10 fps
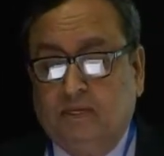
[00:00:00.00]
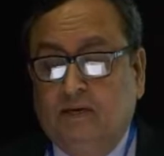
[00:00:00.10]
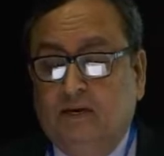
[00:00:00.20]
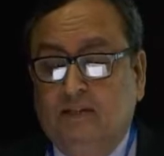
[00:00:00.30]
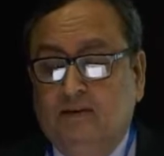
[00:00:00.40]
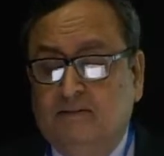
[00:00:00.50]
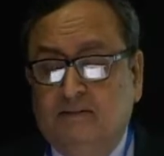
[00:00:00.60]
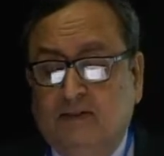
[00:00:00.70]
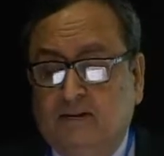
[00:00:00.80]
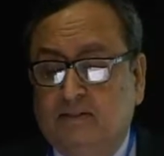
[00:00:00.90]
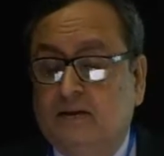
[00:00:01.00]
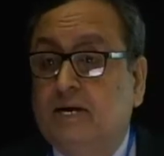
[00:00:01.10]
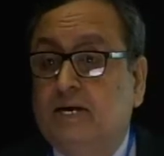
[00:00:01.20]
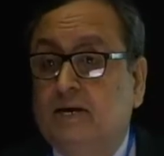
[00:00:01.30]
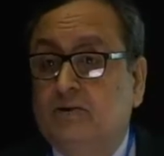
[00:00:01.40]
And this is another
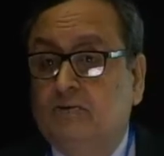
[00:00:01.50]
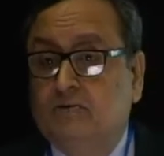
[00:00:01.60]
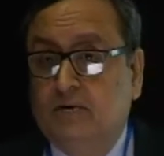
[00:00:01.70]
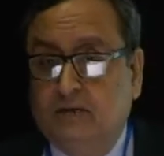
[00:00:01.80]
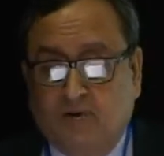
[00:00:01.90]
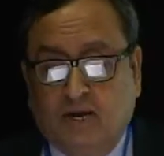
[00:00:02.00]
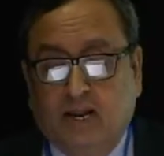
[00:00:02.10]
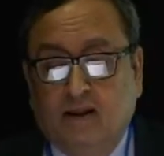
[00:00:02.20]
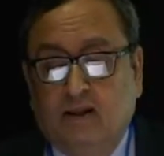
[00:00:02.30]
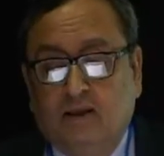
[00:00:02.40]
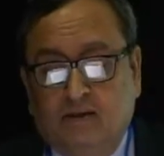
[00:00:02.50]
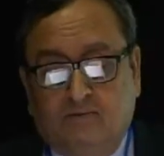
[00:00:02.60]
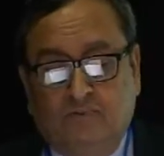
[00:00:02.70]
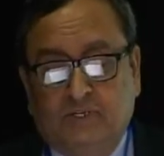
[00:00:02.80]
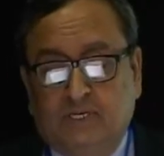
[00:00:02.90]
RADIANT-3 trial,
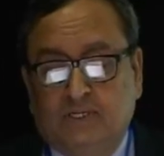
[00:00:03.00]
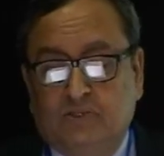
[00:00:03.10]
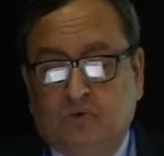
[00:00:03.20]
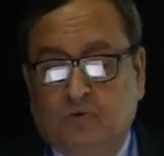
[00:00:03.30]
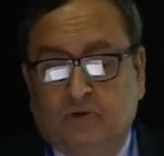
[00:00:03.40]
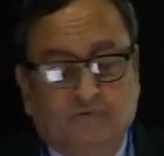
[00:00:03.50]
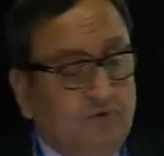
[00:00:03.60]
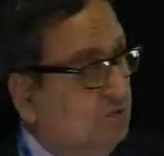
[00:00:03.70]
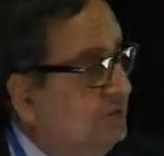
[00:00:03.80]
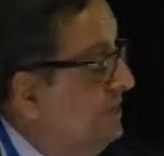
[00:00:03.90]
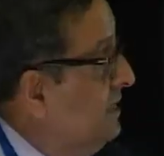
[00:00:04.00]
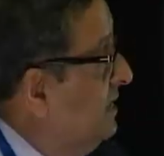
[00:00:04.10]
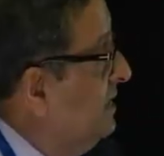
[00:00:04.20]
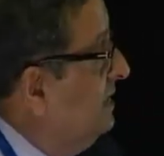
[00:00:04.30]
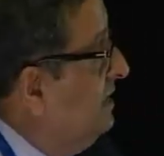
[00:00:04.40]
which has shown, if you see
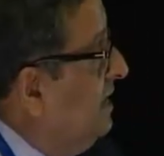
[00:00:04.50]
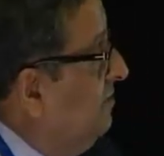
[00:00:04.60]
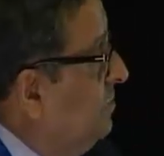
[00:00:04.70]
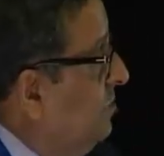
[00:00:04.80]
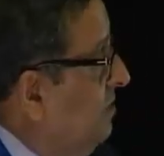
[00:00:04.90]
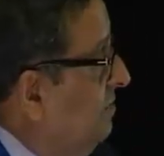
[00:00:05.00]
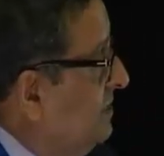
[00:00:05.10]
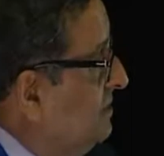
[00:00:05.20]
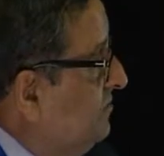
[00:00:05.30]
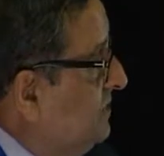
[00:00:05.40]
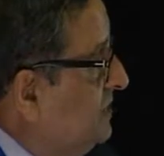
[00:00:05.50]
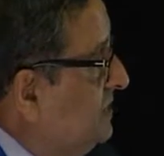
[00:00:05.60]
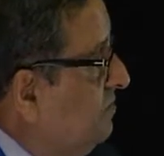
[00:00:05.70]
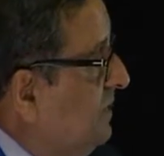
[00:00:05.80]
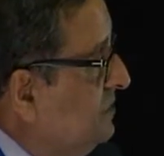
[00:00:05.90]
the everolimus
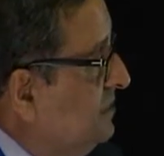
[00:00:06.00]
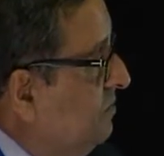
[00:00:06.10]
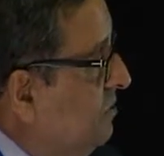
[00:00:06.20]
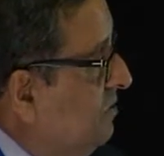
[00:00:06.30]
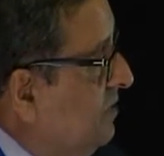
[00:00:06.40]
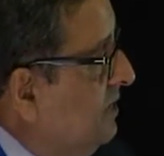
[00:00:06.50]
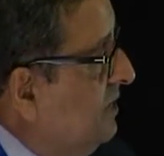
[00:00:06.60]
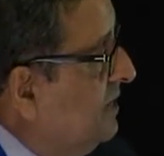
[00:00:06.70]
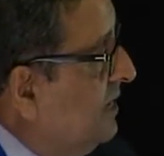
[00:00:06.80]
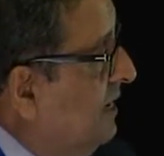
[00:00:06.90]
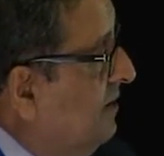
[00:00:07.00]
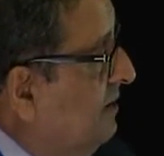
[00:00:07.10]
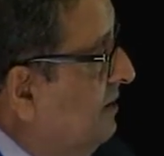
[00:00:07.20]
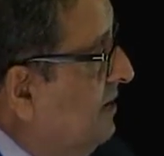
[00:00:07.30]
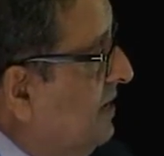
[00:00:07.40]
versus placebo, again,
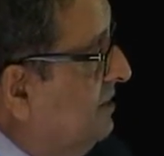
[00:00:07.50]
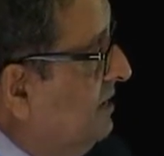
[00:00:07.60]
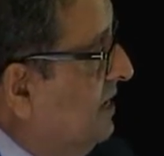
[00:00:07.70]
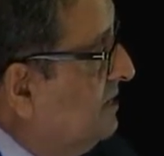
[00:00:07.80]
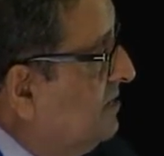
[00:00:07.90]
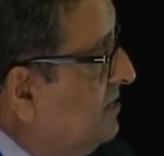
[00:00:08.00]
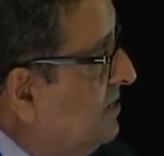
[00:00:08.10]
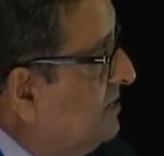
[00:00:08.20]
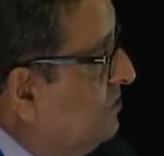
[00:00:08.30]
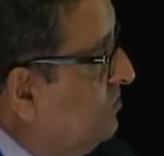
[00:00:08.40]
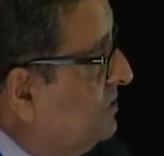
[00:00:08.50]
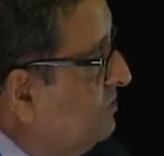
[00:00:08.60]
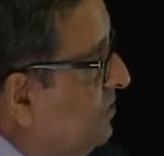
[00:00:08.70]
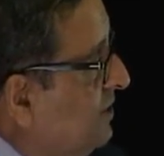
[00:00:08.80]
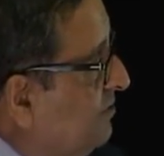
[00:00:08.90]
the hazard ratio was
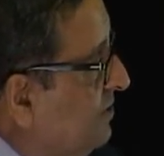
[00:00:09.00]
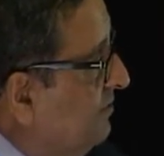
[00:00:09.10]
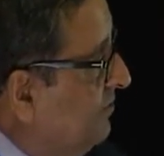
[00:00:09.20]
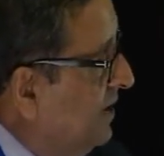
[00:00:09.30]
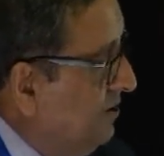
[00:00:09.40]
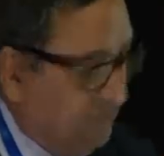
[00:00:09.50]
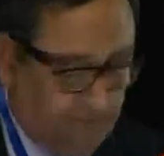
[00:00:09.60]
0.35.